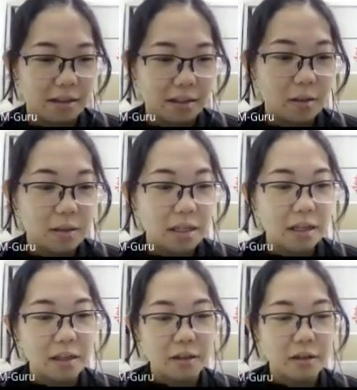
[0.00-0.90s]
You
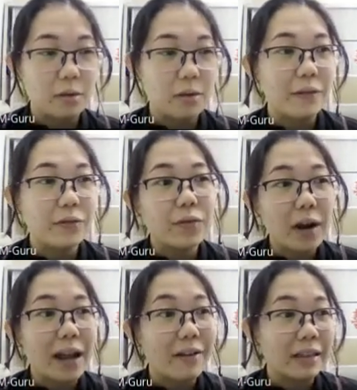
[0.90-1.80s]
see, you have to
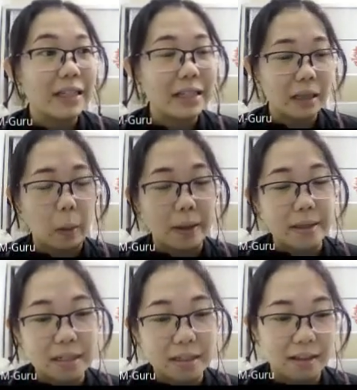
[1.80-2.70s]
write everything in the
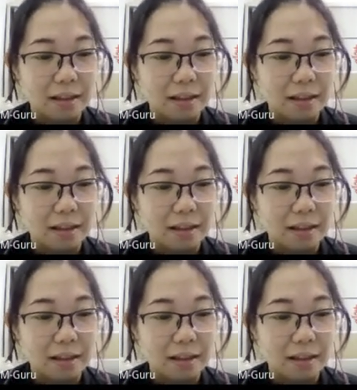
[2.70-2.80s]
question.